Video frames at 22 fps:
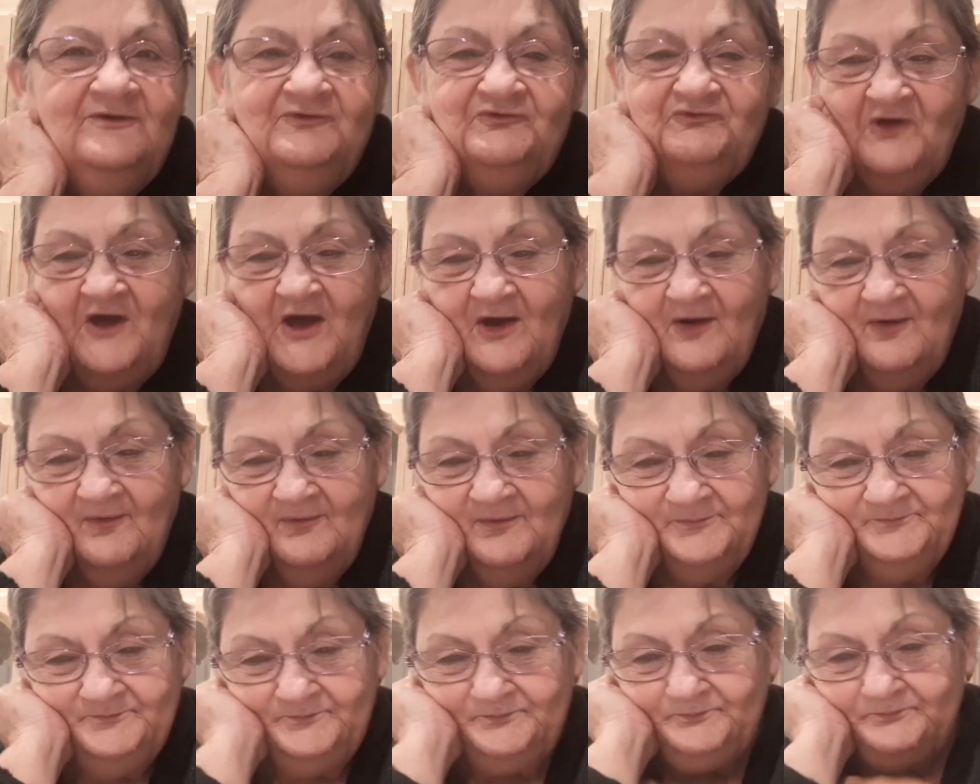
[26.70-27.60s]
so,
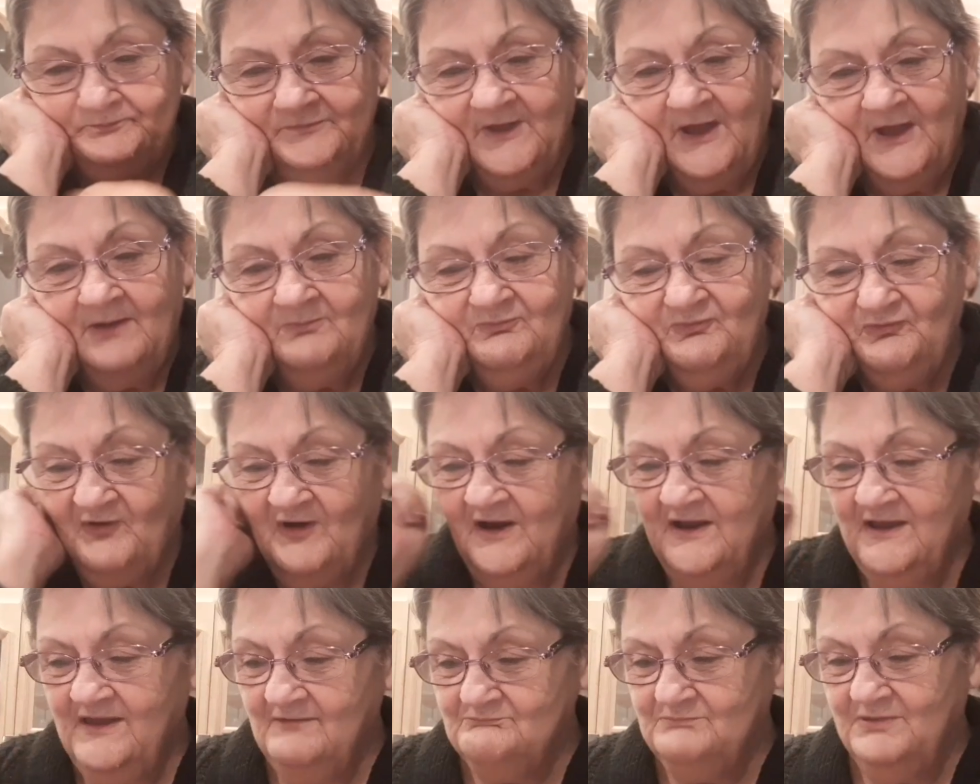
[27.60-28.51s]
I'm
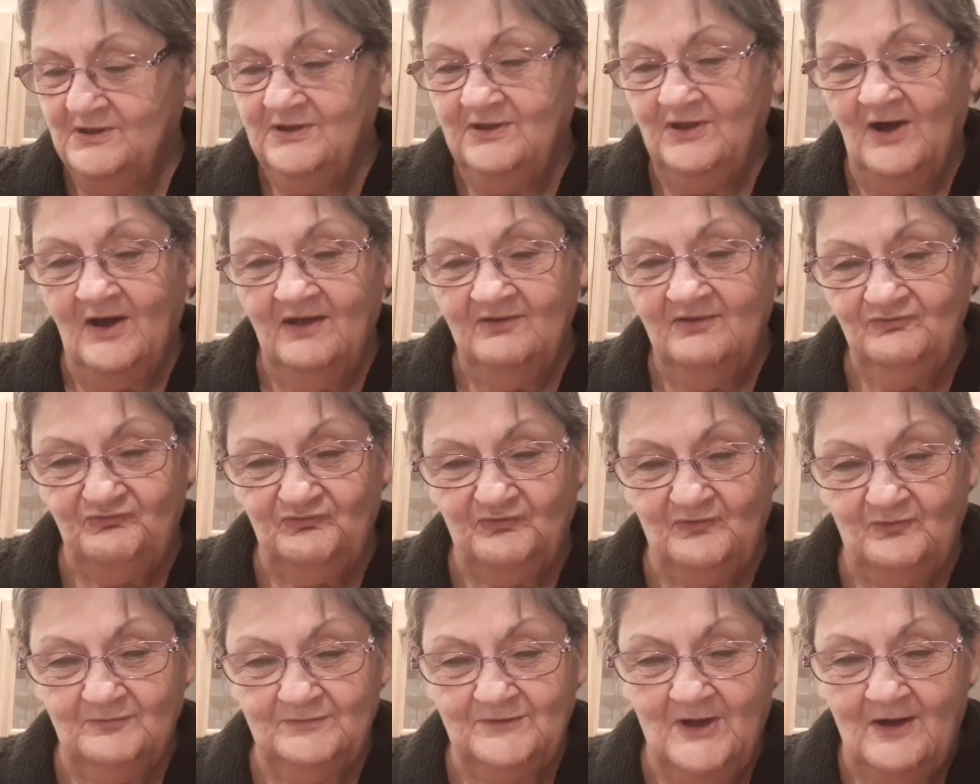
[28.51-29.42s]
sorry I've been gone
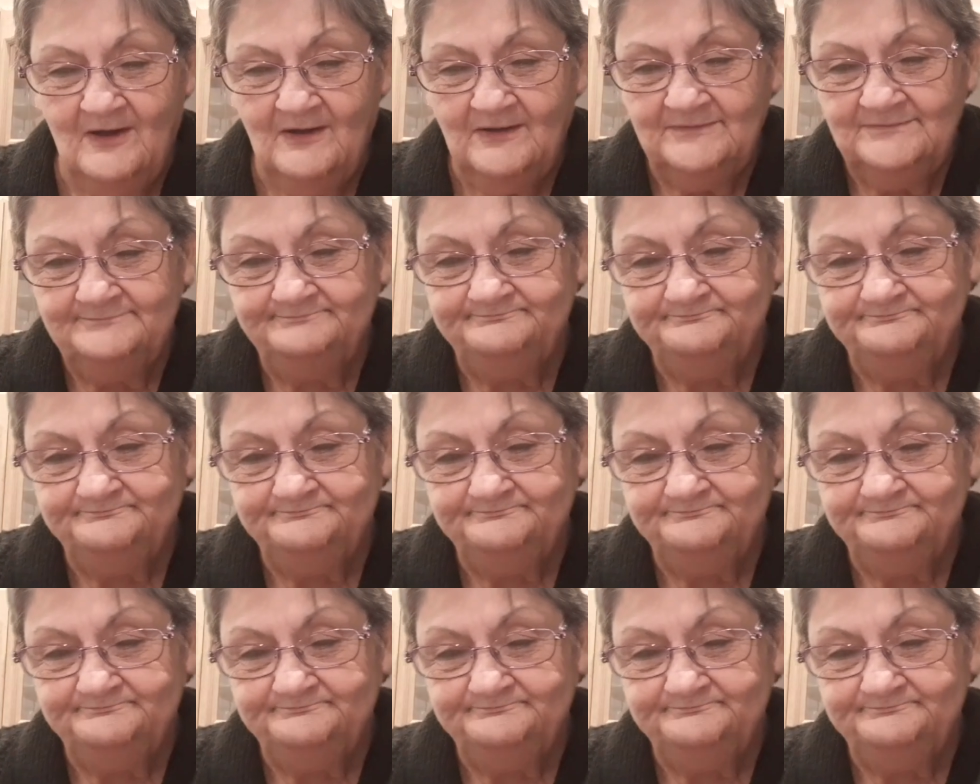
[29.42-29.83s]
so long.